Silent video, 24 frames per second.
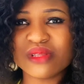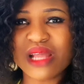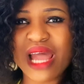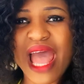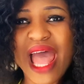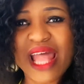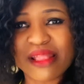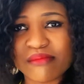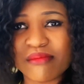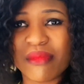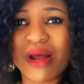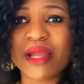
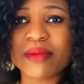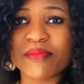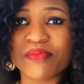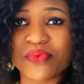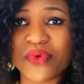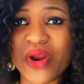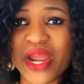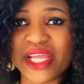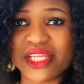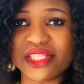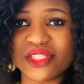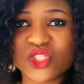and my
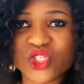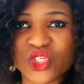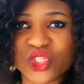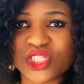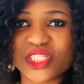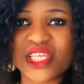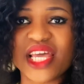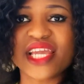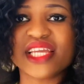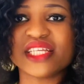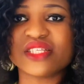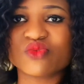brain to
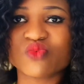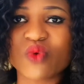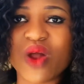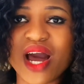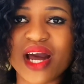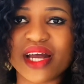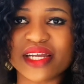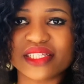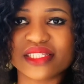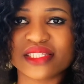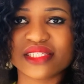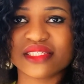say it
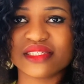right.